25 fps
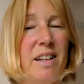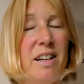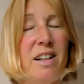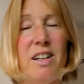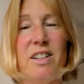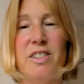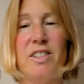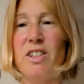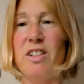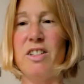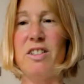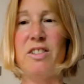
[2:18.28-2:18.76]
around, and
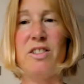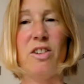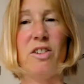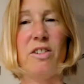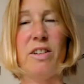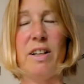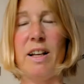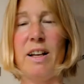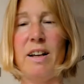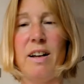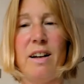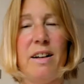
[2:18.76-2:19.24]
I just
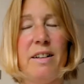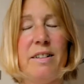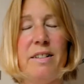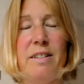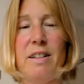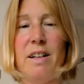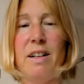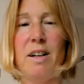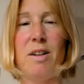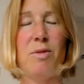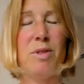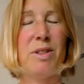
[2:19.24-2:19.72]
took it. I
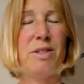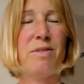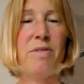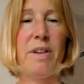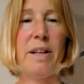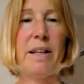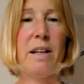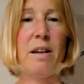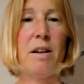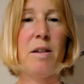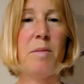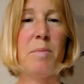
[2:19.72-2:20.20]
was
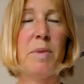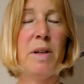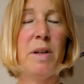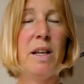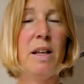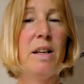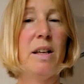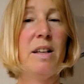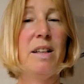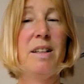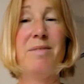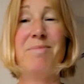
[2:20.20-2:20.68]
fed up.
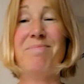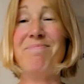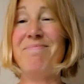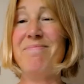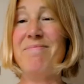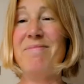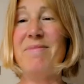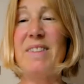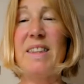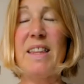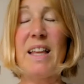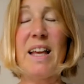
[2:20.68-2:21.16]

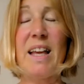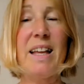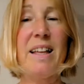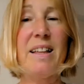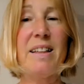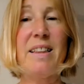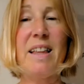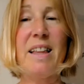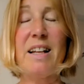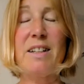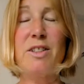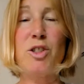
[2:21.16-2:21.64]

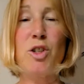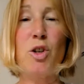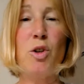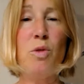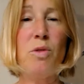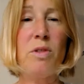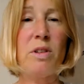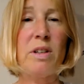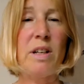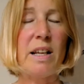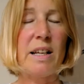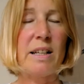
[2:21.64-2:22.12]
They're
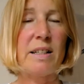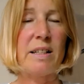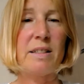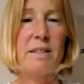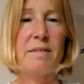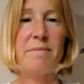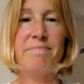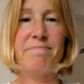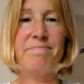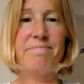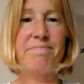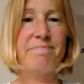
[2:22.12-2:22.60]

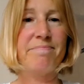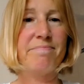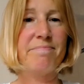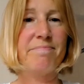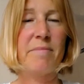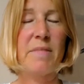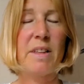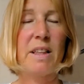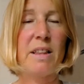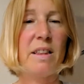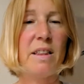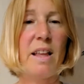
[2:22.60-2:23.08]
toothless.
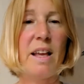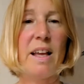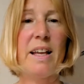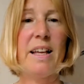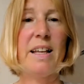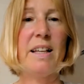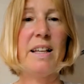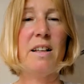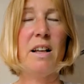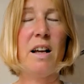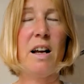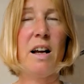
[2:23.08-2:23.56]

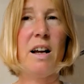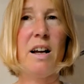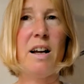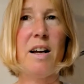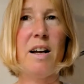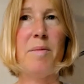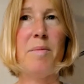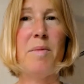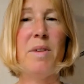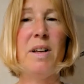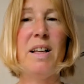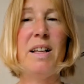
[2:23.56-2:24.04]
They're
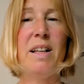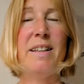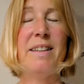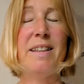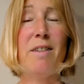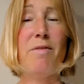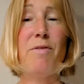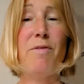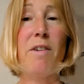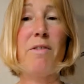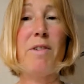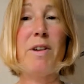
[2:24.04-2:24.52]

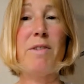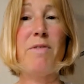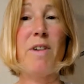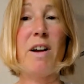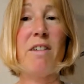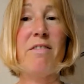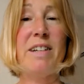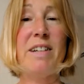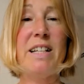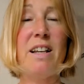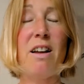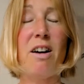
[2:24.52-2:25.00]
very,
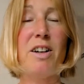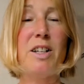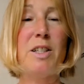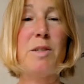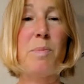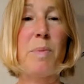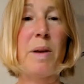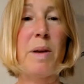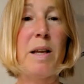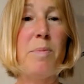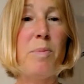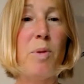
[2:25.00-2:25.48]
very
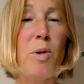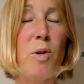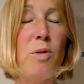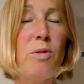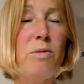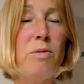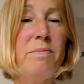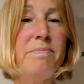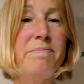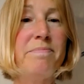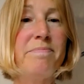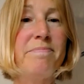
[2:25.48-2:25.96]
nice
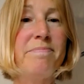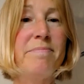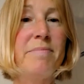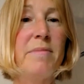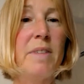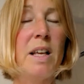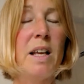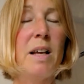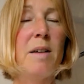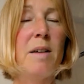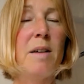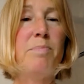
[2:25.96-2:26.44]
people,
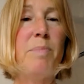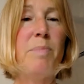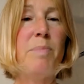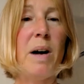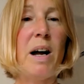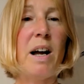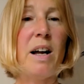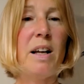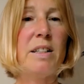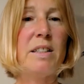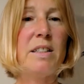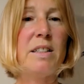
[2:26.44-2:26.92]

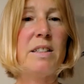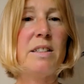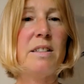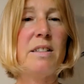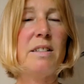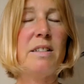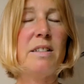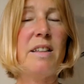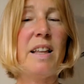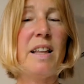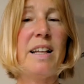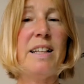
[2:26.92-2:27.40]
but
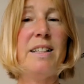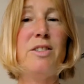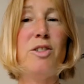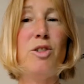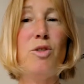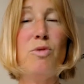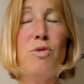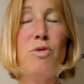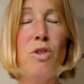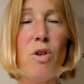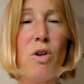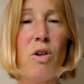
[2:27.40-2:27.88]
they
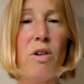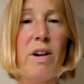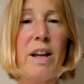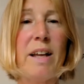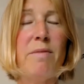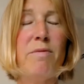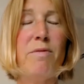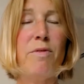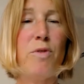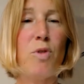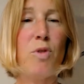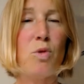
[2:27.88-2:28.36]
do not
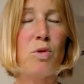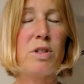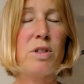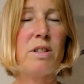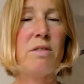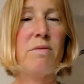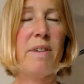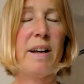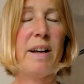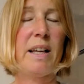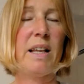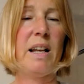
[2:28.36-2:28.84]

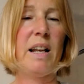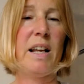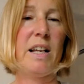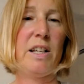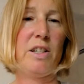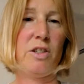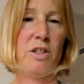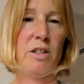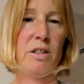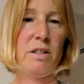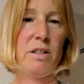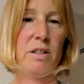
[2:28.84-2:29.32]
enforce the
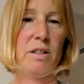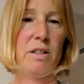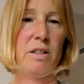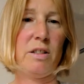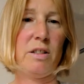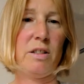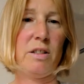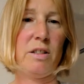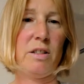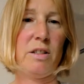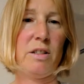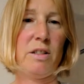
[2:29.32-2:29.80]

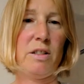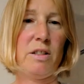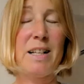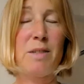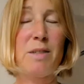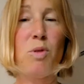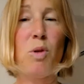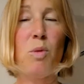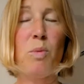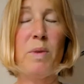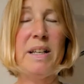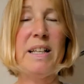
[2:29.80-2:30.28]
regulations, and
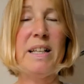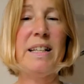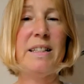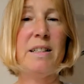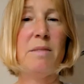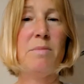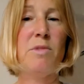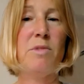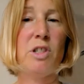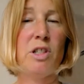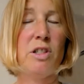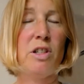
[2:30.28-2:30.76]
that's what we need
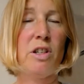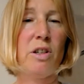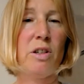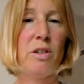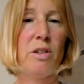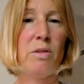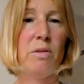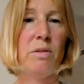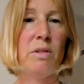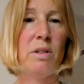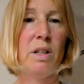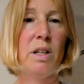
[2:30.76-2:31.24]
them to
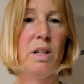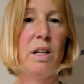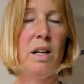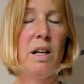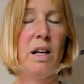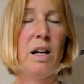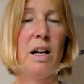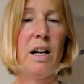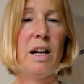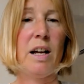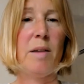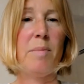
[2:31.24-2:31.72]
do.
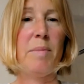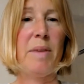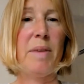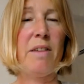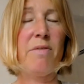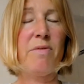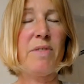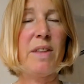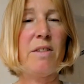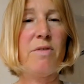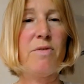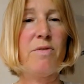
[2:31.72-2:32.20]

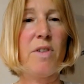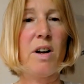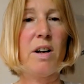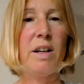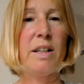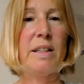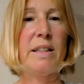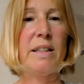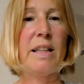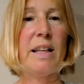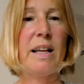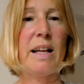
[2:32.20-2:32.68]
If they
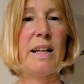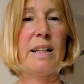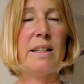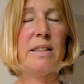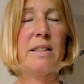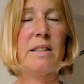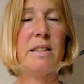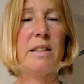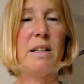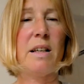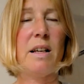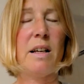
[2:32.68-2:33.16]
find
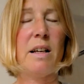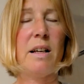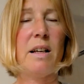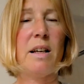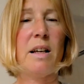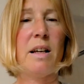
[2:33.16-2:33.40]
that